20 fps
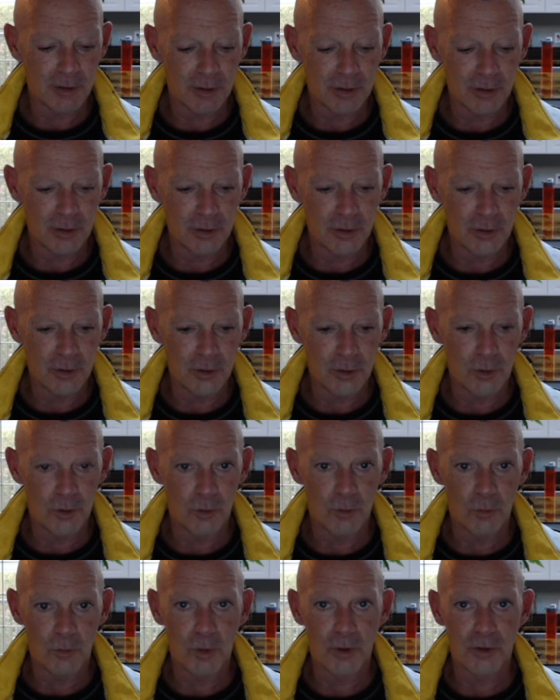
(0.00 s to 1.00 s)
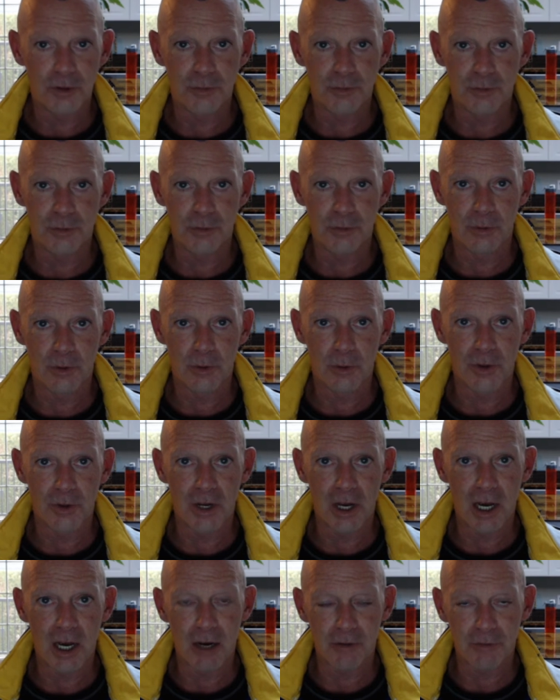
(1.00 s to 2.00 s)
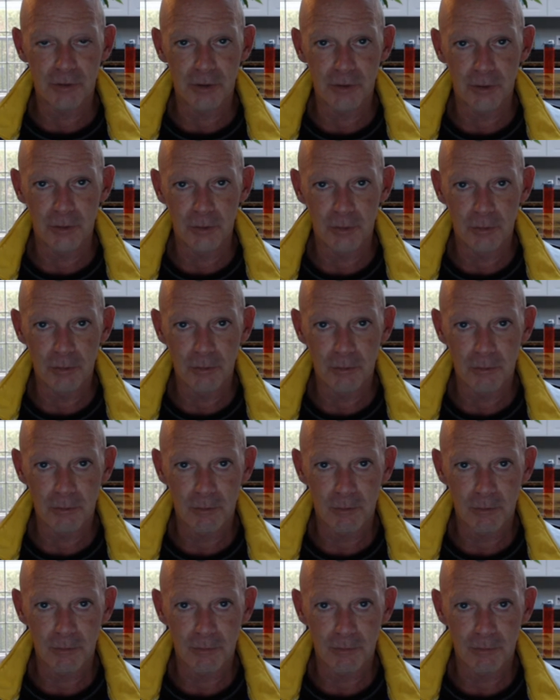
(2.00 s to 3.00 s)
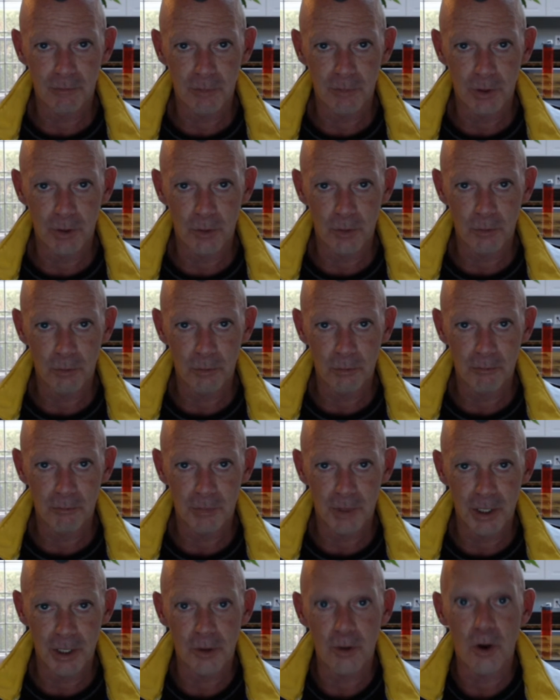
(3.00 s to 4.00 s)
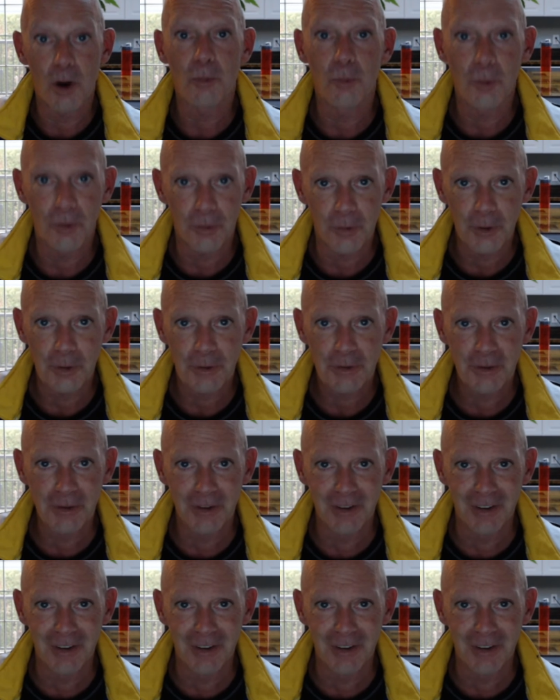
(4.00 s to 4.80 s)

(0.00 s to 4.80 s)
you were going to have to, you know, get on with it.